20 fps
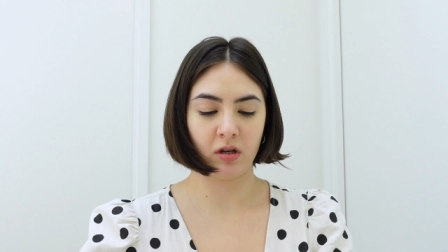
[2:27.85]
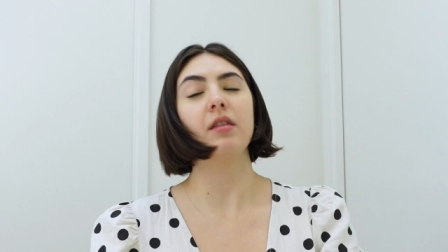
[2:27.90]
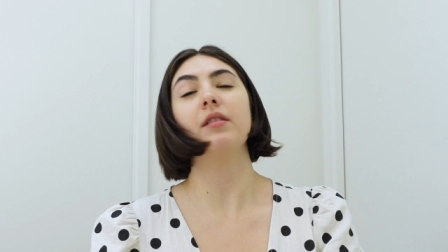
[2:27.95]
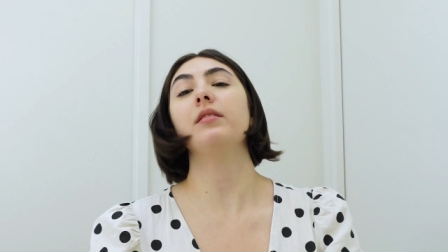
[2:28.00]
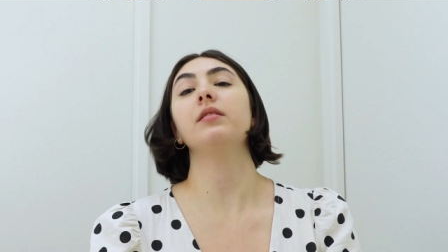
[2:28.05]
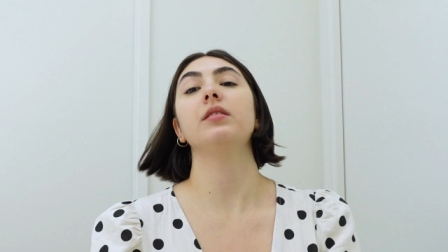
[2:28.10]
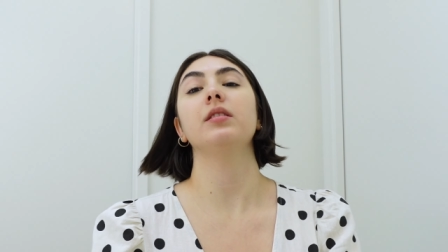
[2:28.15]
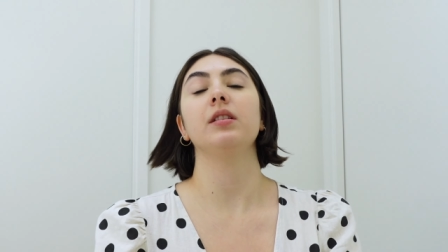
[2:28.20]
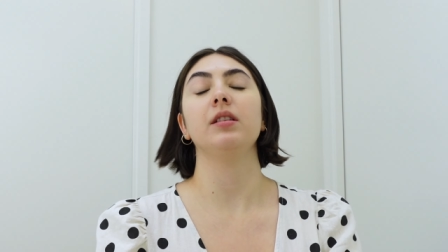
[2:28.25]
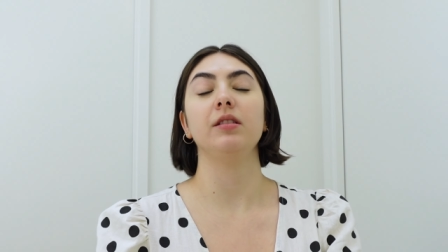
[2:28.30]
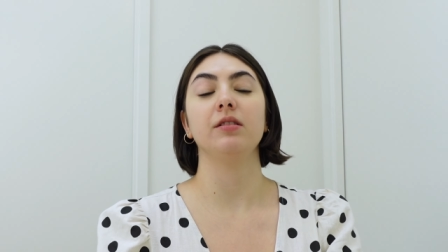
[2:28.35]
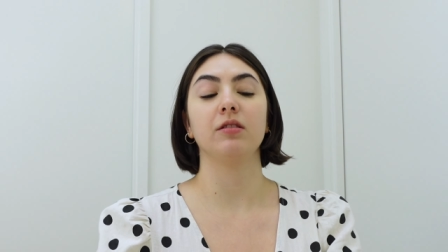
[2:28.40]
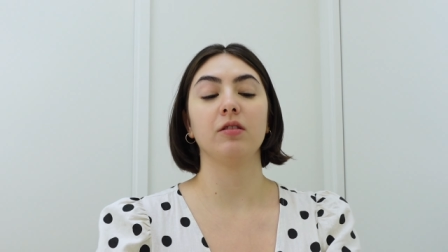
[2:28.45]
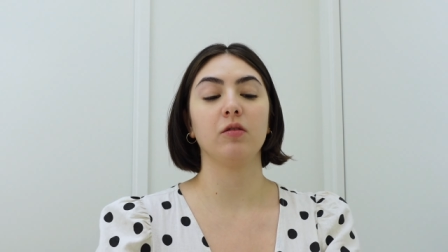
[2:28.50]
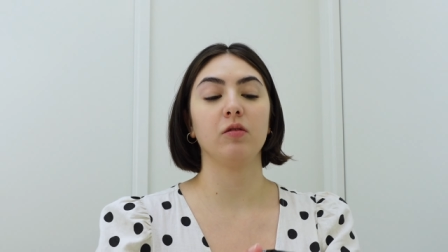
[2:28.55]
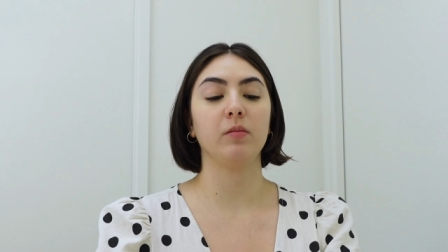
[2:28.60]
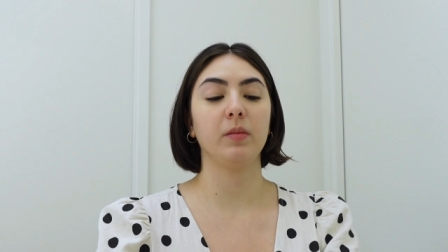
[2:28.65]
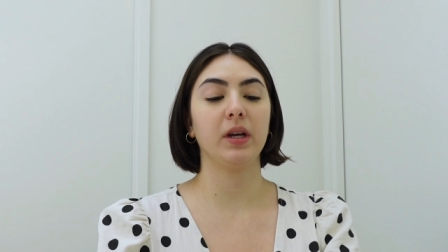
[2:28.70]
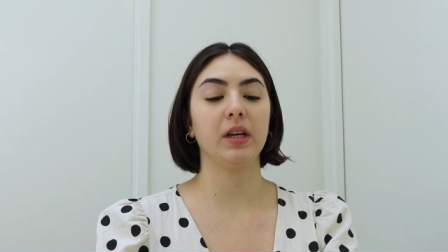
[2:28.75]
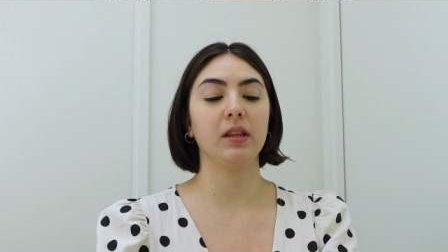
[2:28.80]
the
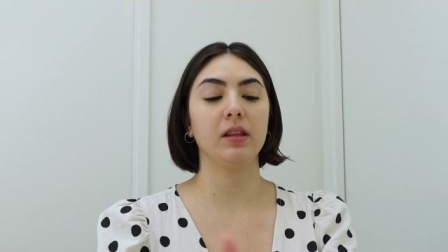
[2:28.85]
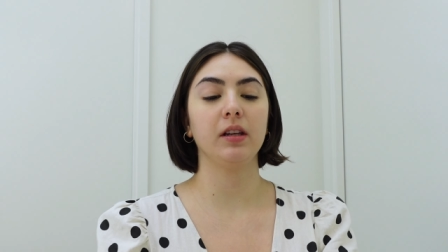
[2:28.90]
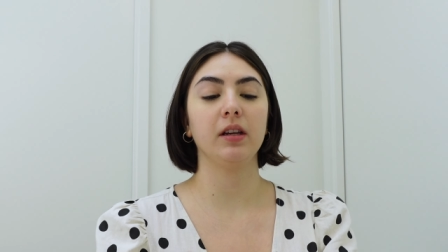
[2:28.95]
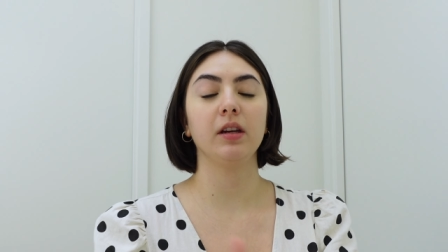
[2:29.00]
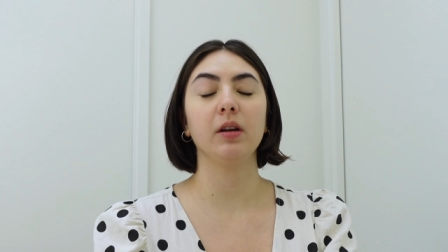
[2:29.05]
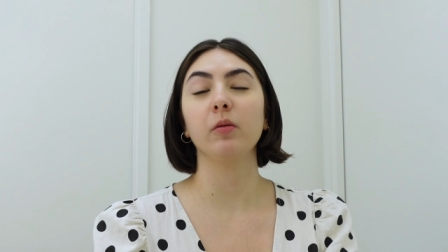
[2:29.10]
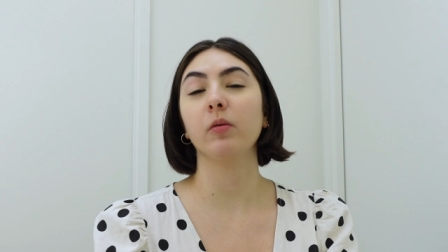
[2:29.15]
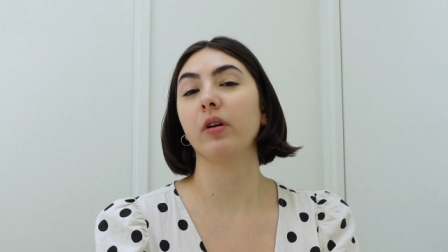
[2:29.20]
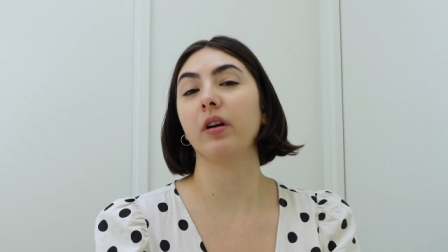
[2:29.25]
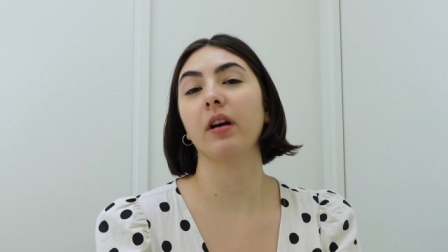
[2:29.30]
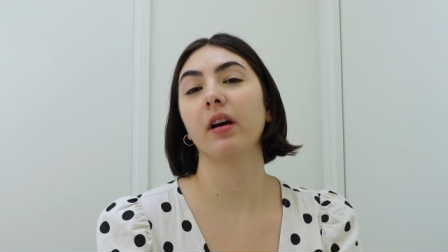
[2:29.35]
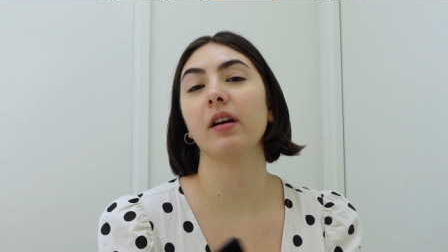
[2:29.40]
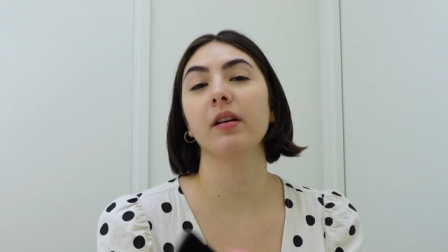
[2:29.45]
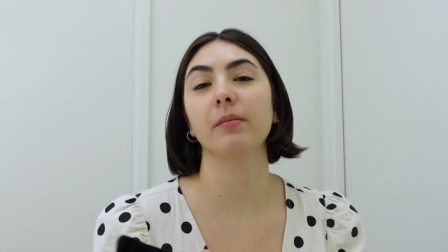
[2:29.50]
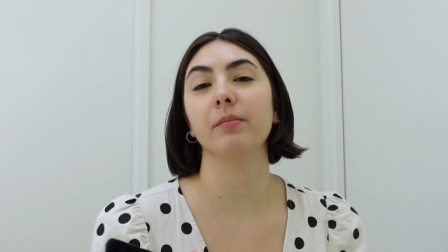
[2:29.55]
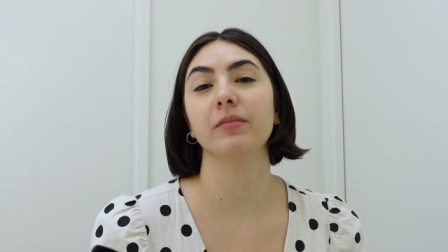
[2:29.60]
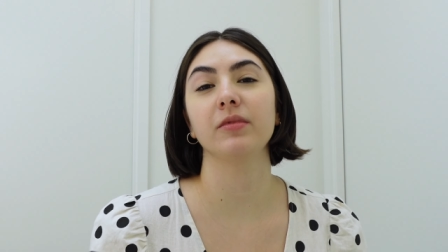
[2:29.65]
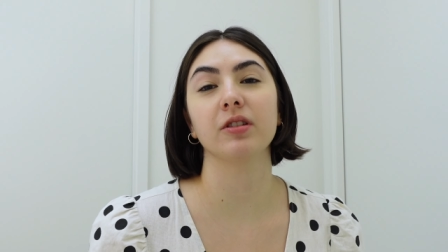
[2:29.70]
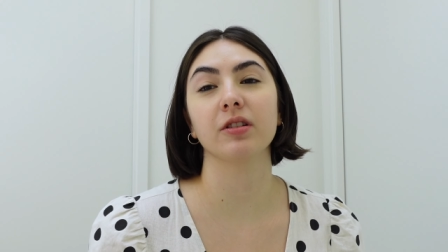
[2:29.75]
T-zone mainly where I